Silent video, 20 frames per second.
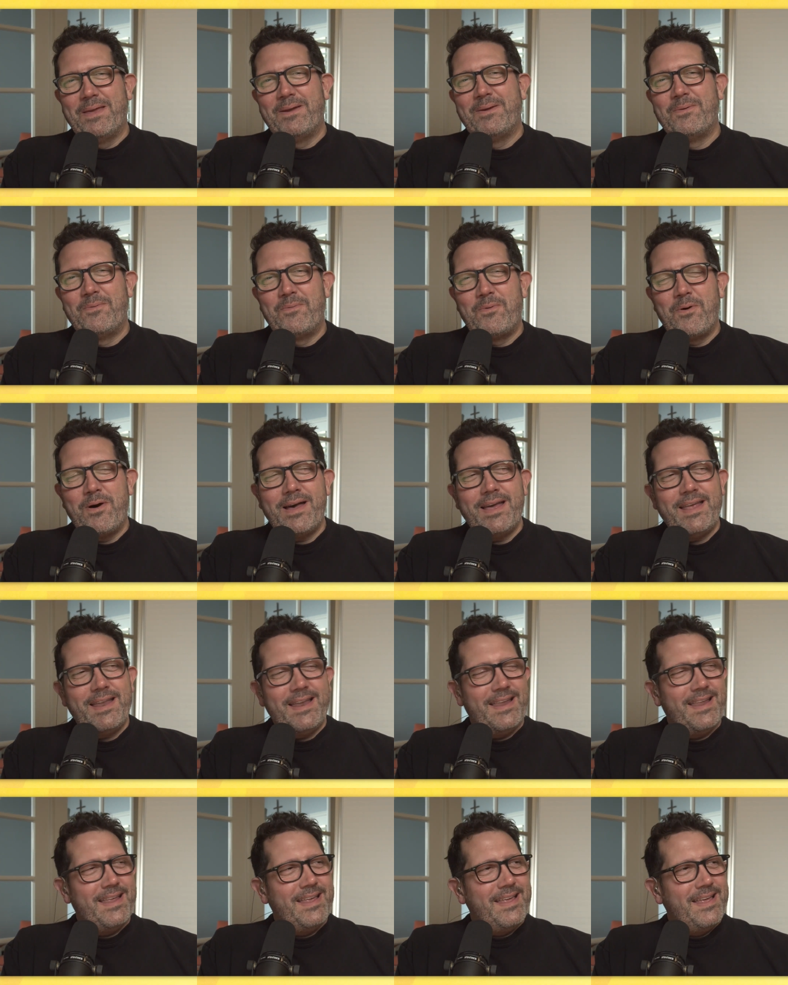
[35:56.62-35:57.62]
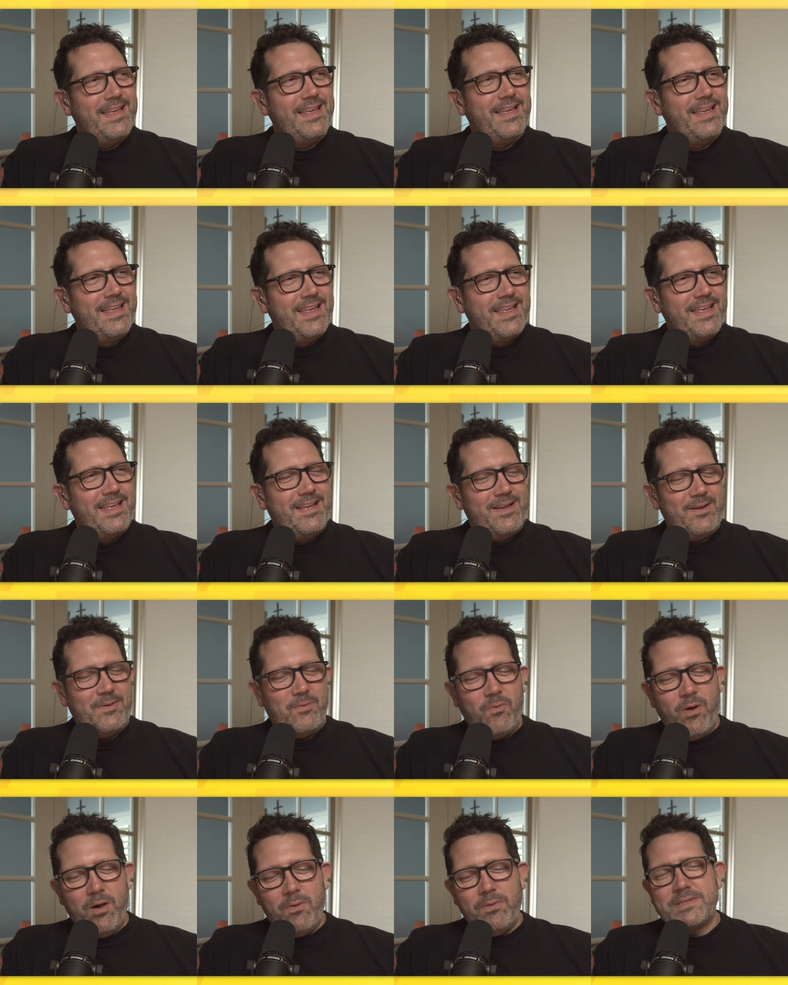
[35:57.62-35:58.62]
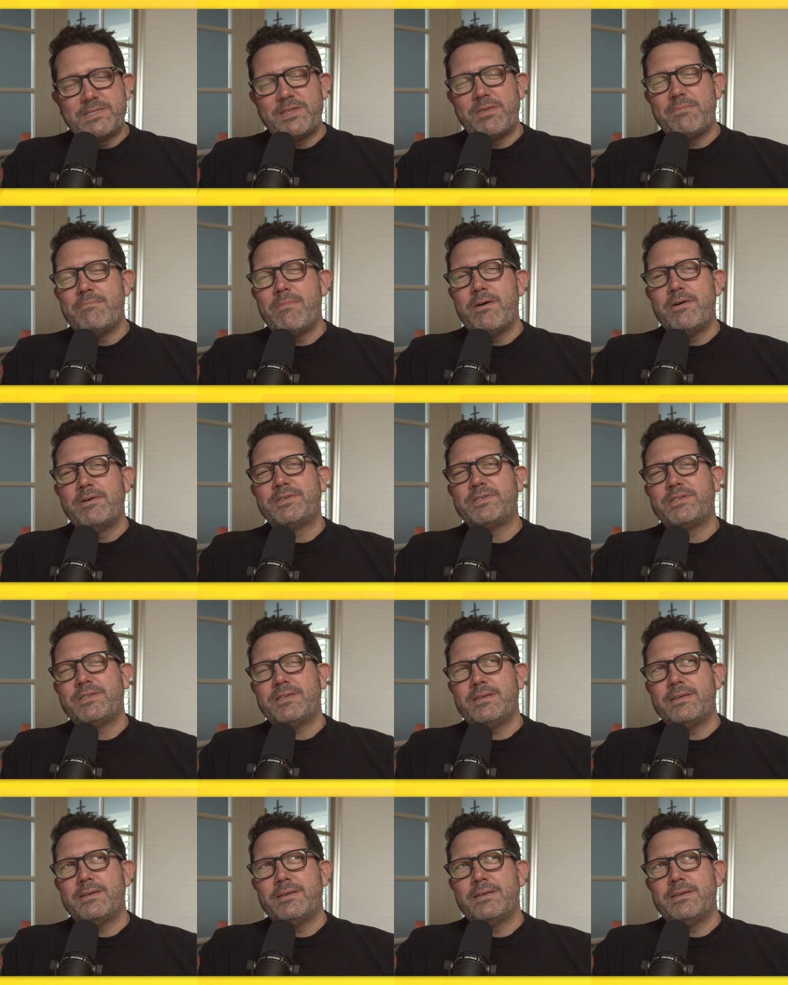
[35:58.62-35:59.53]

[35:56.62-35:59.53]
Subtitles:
What was the most